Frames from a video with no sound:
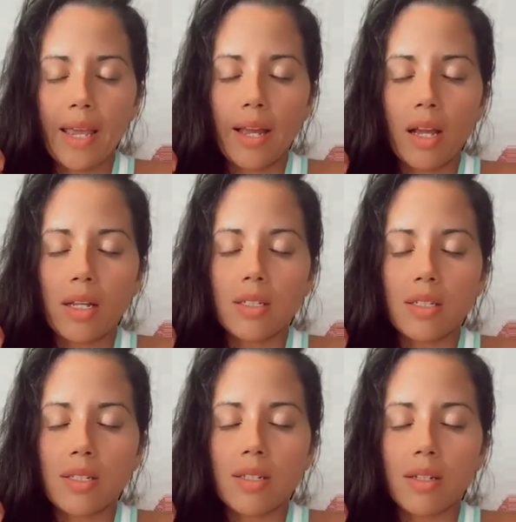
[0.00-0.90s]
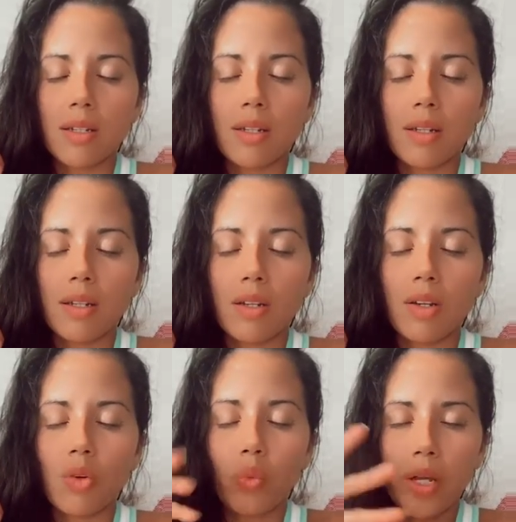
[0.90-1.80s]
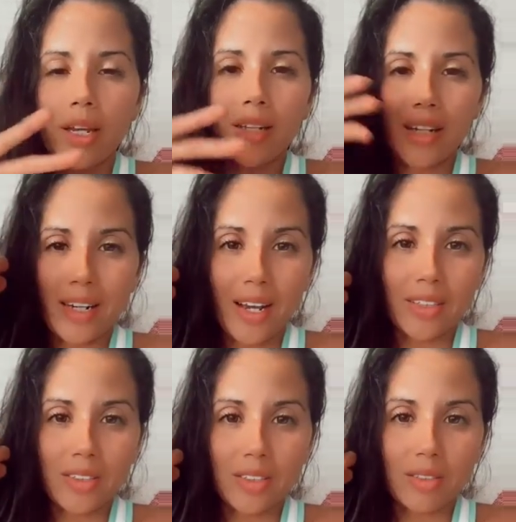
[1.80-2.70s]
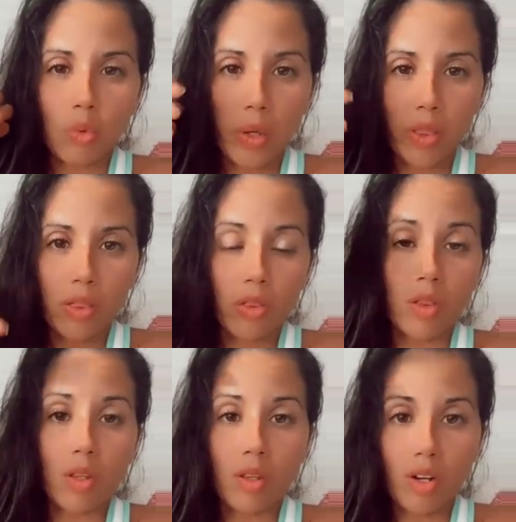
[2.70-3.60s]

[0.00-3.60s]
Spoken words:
And we can connect with